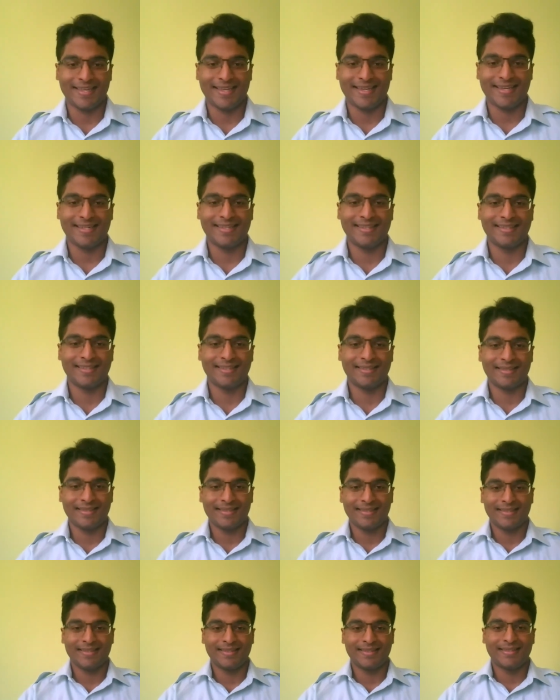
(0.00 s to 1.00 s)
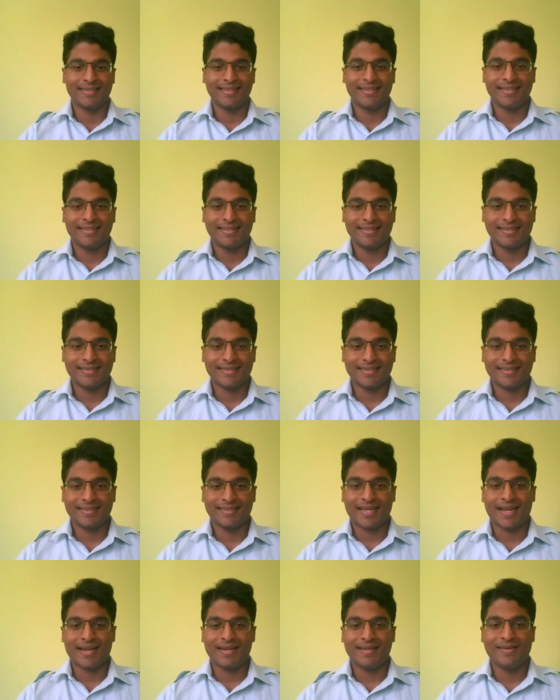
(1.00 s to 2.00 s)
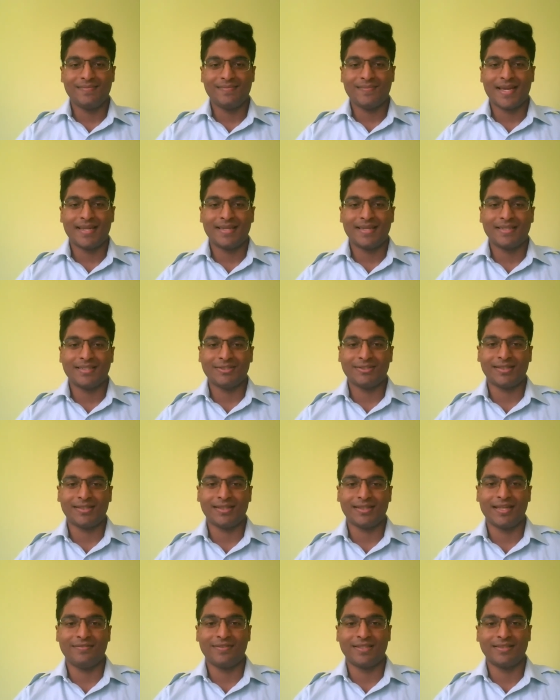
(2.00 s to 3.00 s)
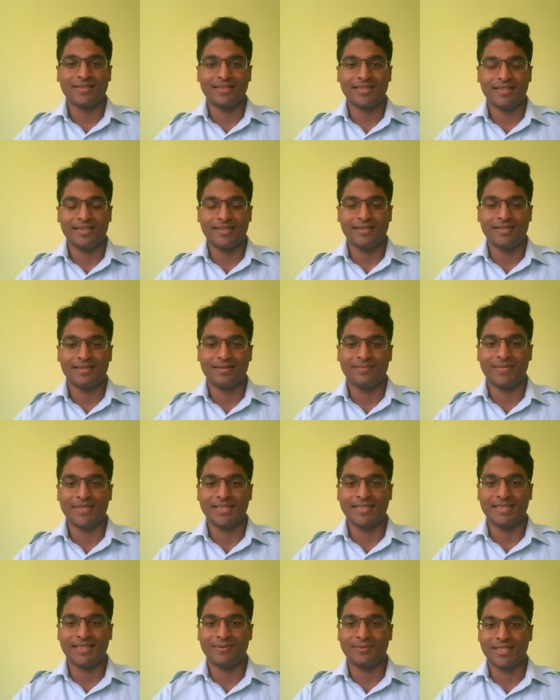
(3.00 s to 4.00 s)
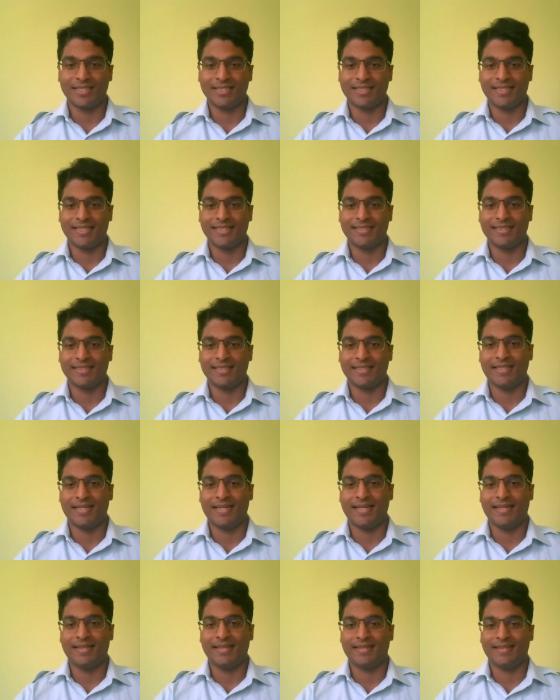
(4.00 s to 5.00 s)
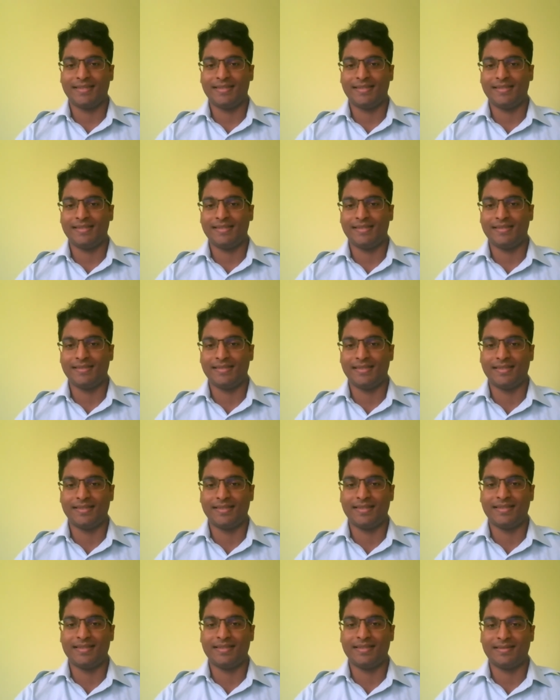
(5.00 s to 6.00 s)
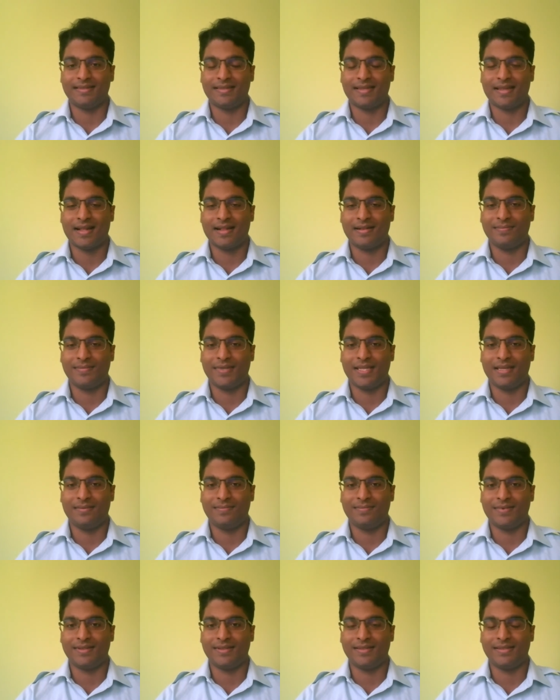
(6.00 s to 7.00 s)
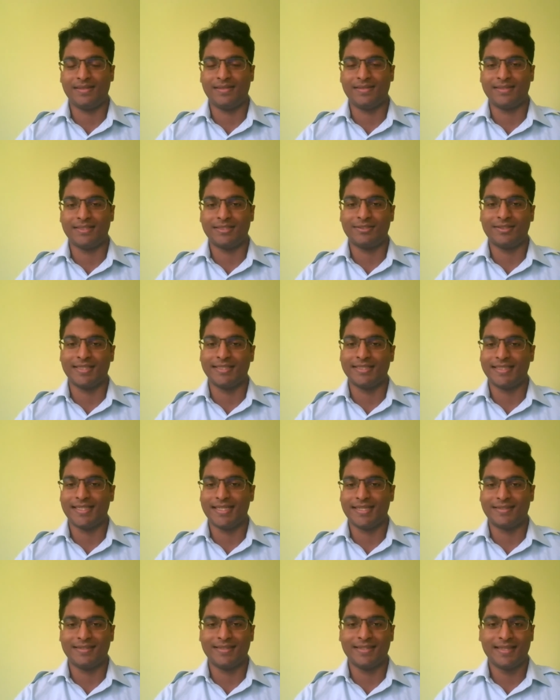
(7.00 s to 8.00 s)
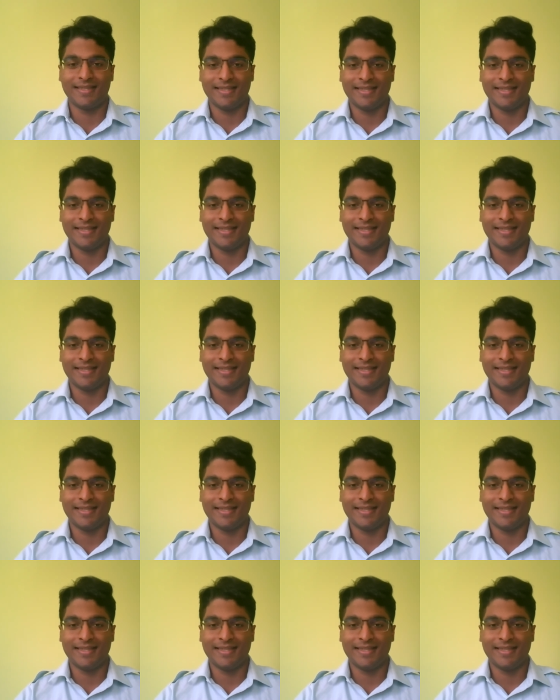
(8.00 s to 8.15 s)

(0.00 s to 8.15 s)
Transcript: yeah. So, how do you manage life outside your busy workday? Is there anything you do to help keep your stress down?